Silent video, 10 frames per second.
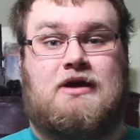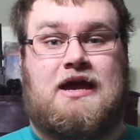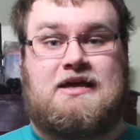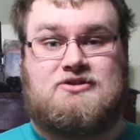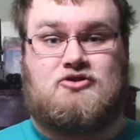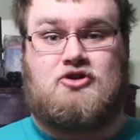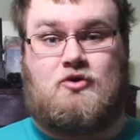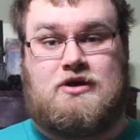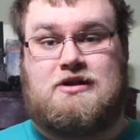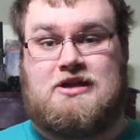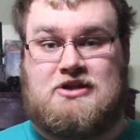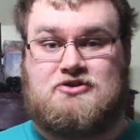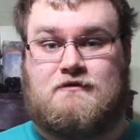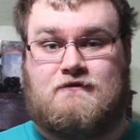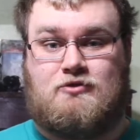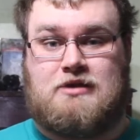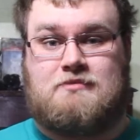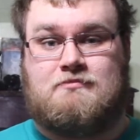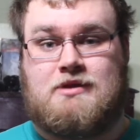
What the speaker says: as you're going and as you're filming.